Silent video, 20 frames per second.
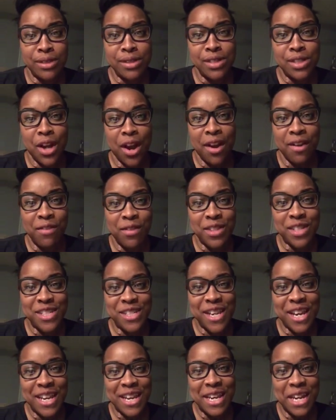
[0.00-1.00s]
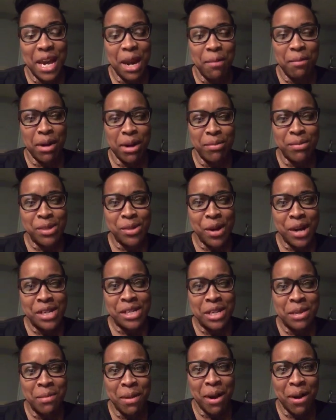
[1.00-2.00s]
Sorry for the shaky camera. I'm
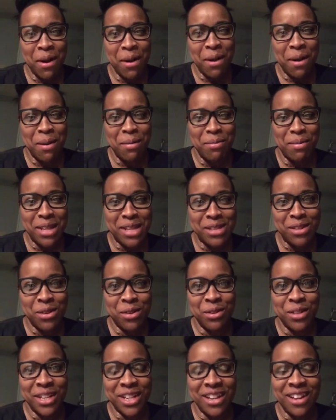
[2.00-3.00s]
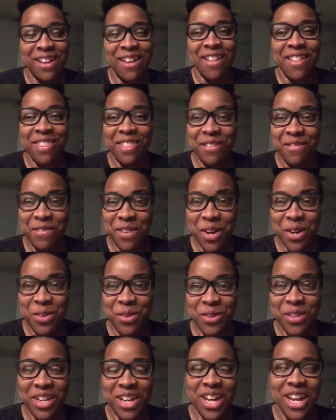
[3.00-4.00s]
scratching my arm that's holding the
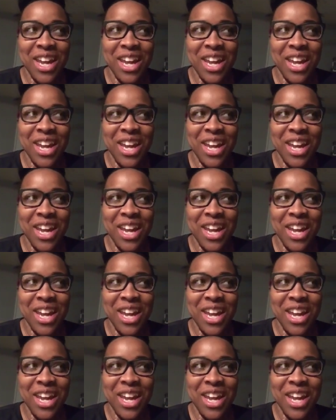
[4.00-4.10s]
phone.